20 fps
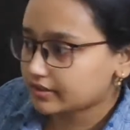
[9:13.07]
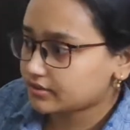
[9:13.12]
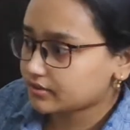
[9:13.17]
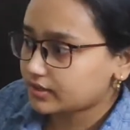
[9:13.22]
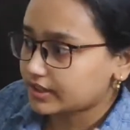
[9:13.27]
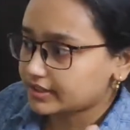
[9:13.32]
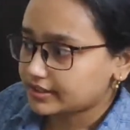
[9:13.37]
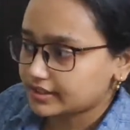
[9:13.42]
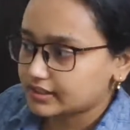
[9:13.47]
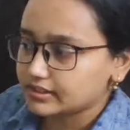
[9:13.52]
So
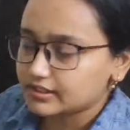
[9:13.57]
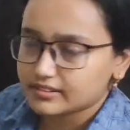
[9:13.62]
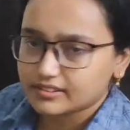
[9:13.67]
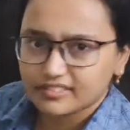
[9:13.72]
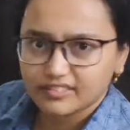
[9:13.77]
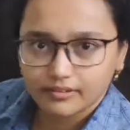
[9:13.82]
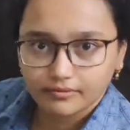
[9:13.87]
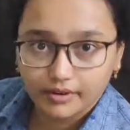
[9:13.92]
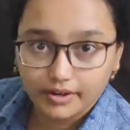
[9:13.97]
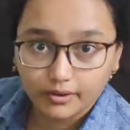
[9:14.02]
I think this is
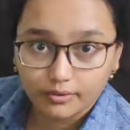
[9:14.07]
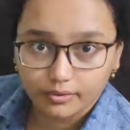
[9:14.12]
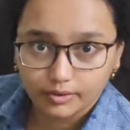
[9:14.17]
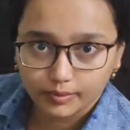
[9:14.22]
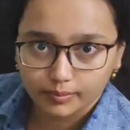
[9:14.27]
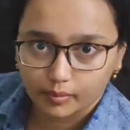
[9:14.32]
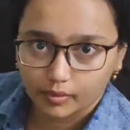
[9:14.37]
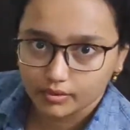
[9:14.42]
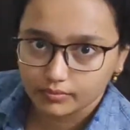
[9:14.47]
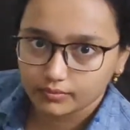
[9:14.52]
a very good
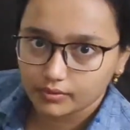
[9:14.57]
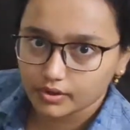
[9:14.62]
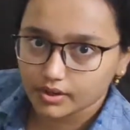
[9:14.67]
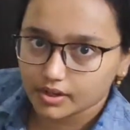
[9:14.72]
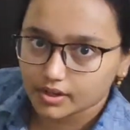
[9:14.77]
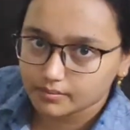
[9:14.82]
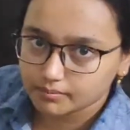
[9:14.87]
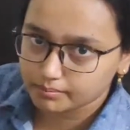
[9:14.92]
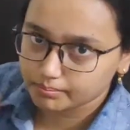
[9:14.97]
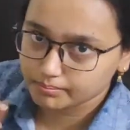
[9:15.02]
spot for
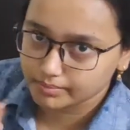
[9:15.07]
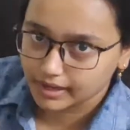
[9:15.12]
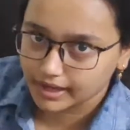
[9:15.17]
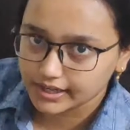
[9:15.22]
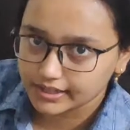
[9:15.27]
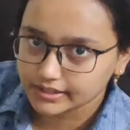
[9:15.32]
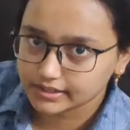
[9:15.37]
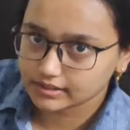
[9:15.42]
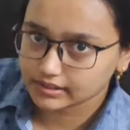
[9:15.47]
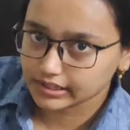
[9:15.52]
it,
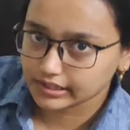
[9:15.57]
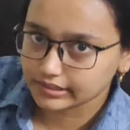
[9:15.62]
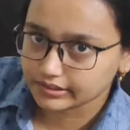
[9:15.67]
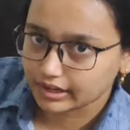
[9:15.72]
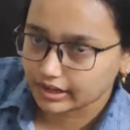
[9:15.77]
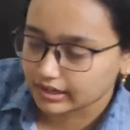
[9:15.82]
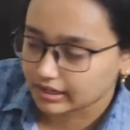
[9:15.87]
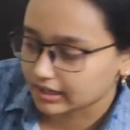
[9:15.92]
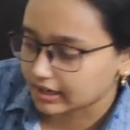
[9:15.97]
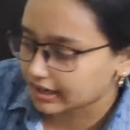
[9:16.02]
right in
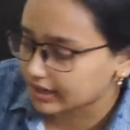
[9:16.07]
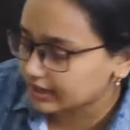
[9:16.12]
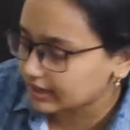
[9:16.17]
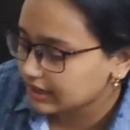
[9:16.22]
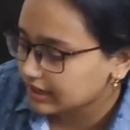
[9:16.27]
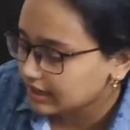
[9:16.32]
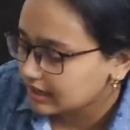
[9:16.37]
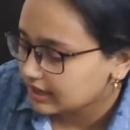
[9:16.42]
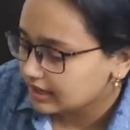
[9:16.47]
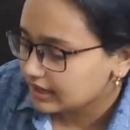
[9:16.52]
direct light.
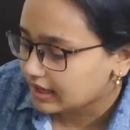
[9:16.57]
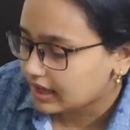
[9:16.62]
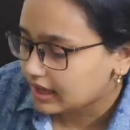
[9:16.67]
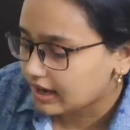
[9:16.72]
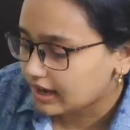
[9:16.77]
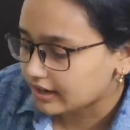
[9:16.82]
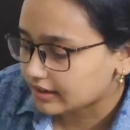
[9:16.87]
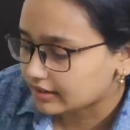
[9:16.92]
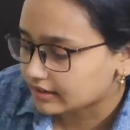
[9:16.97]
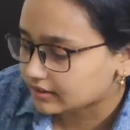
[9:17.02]

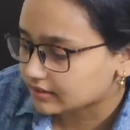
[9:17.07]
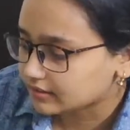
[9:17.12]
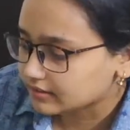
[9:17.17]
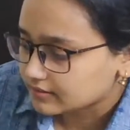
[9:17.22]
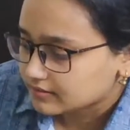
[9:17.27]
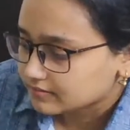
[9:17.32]
And